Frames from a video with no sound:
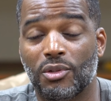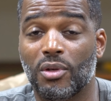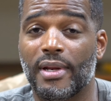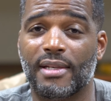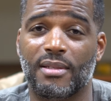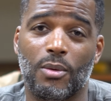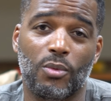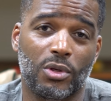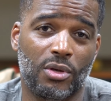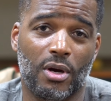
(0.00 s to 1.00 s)
So next up,
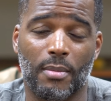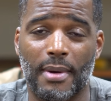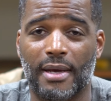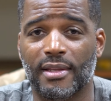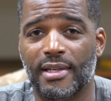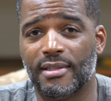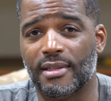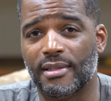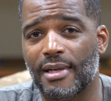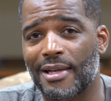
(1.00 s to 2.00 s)
we'll talk about lenses.